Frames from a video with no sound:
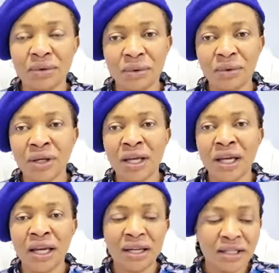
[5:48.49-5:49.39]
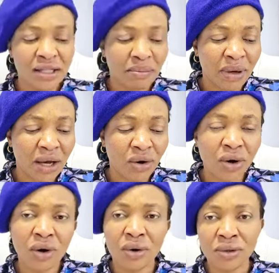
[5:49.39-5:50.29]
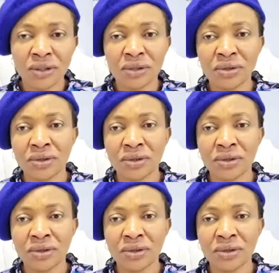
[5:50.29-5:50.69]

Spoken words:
No. It is about God.